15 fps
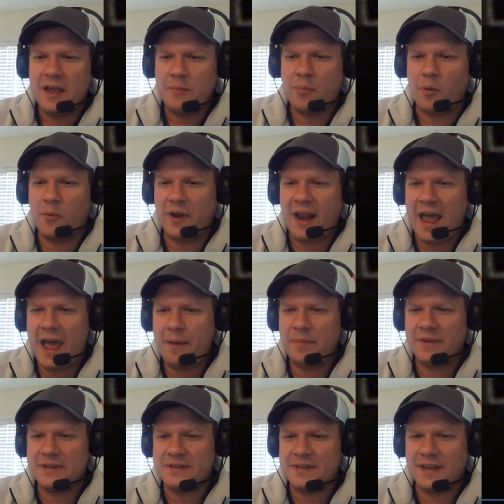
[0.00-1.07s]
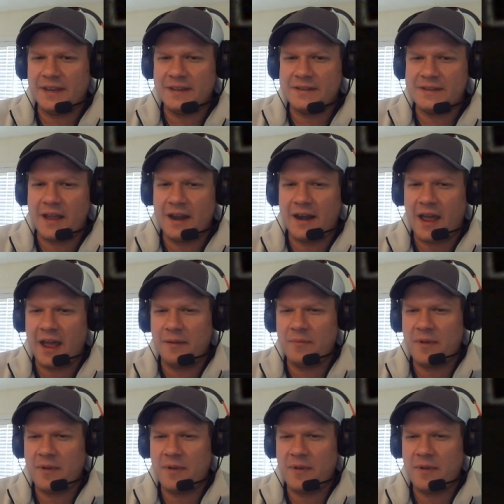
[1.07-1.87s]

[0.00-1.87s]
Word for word: But what happens is, and I'm